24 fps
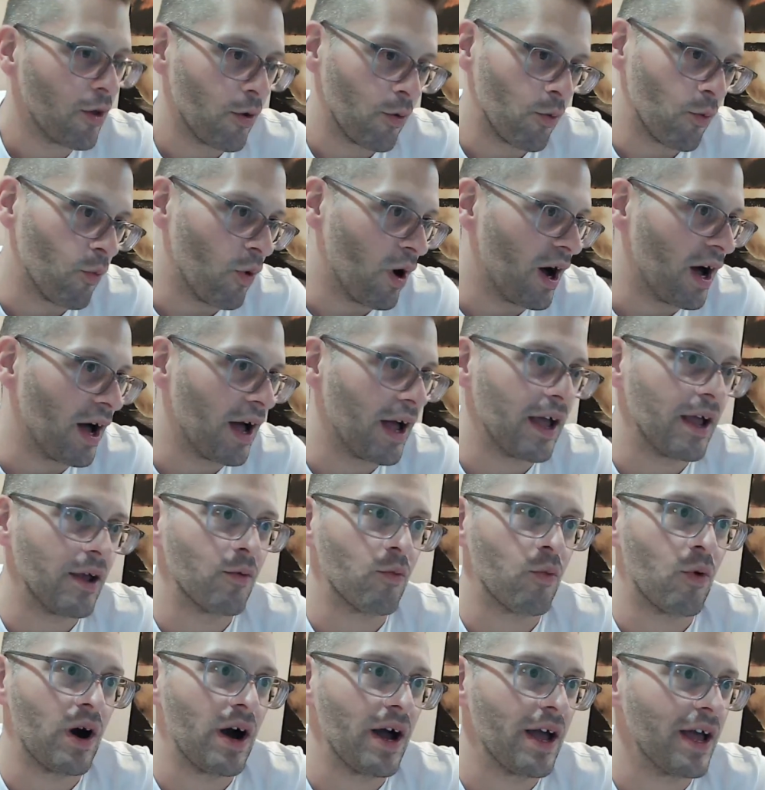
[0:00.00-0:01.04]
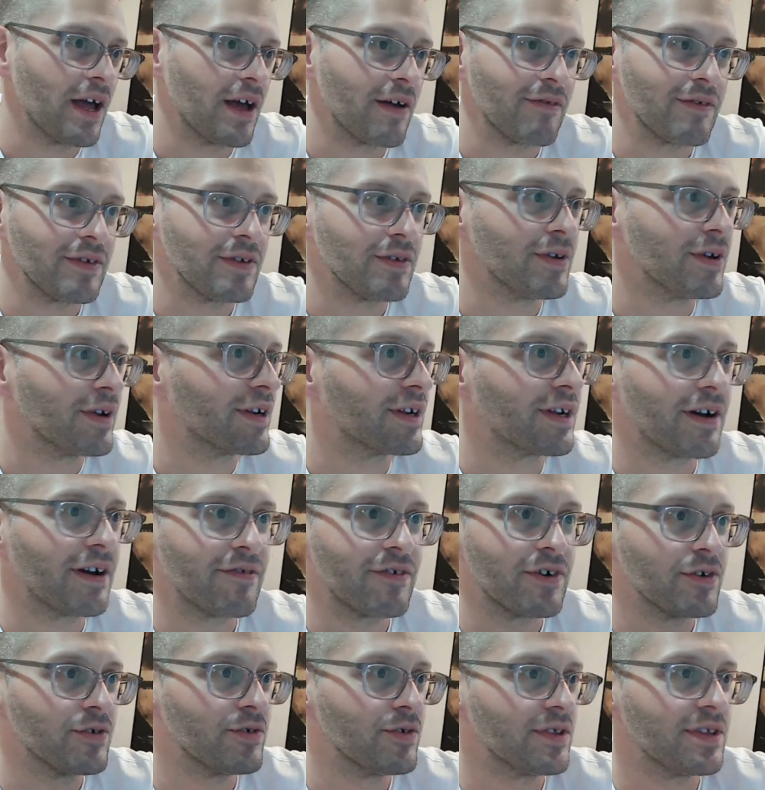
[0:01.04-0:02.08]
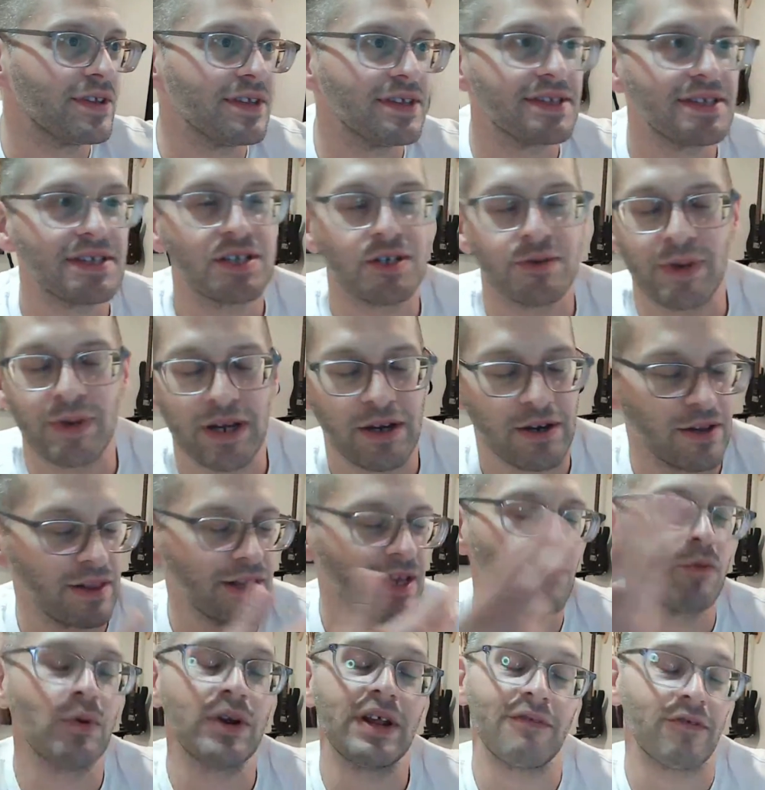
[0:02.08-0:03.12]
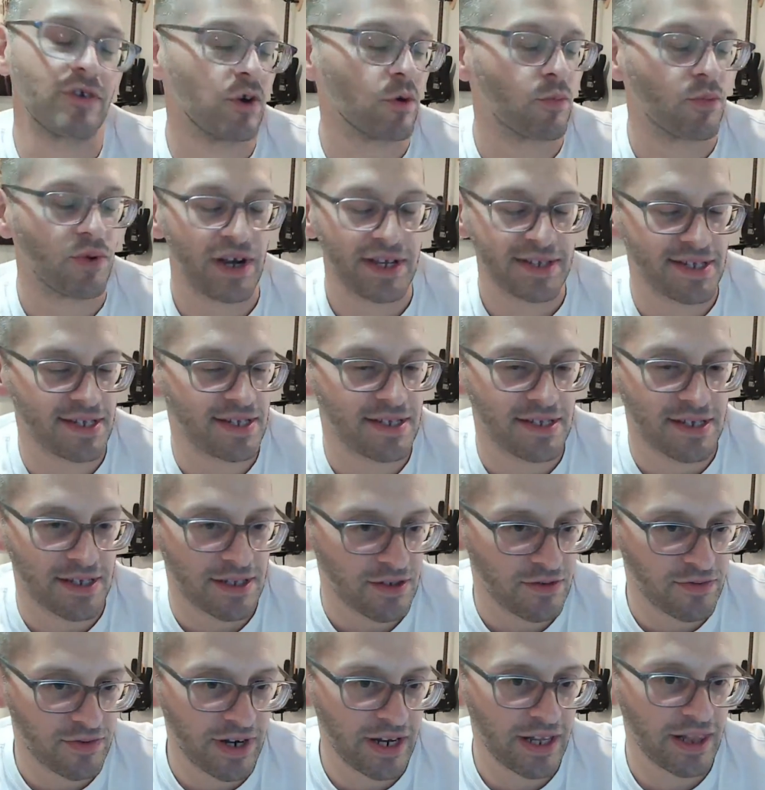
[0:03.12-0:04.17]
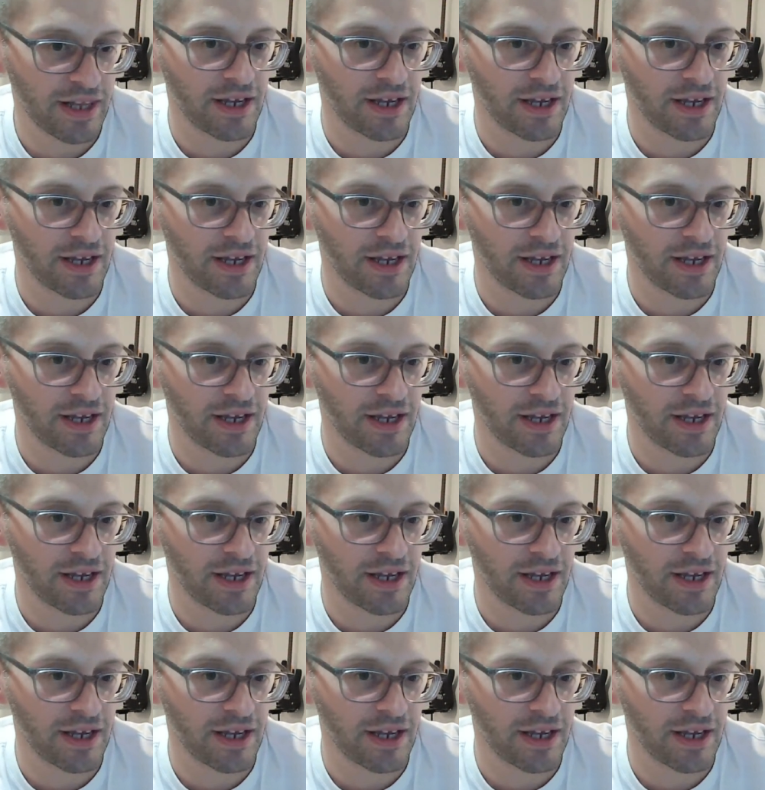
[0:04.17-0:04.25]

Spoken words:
why haven't you uncovered who the decision maker, like whatever your process is, right?